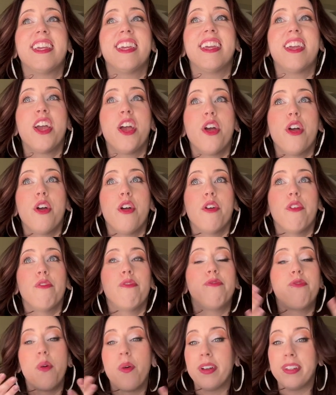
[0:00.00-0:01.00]
a
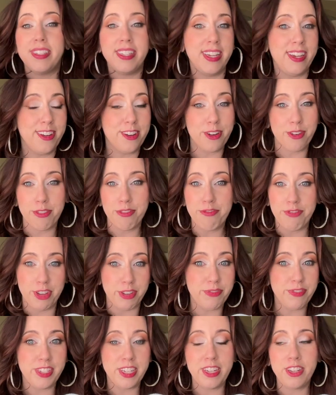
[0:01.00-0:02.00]
14 or
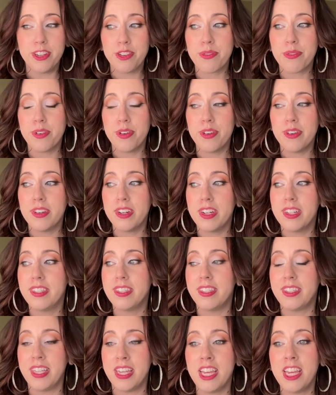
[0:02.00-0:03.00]
15-year-old
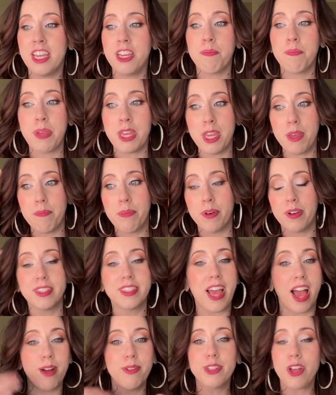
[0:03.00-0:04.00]
seeing people, because
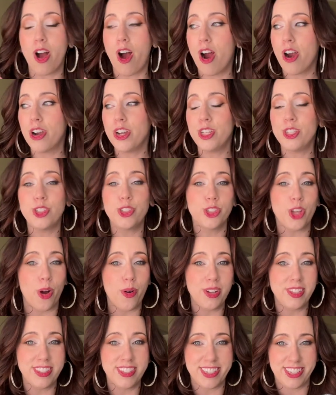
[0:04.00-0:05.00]
I was already
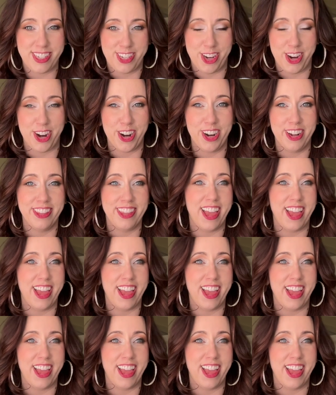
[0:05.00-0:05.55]
so insecure,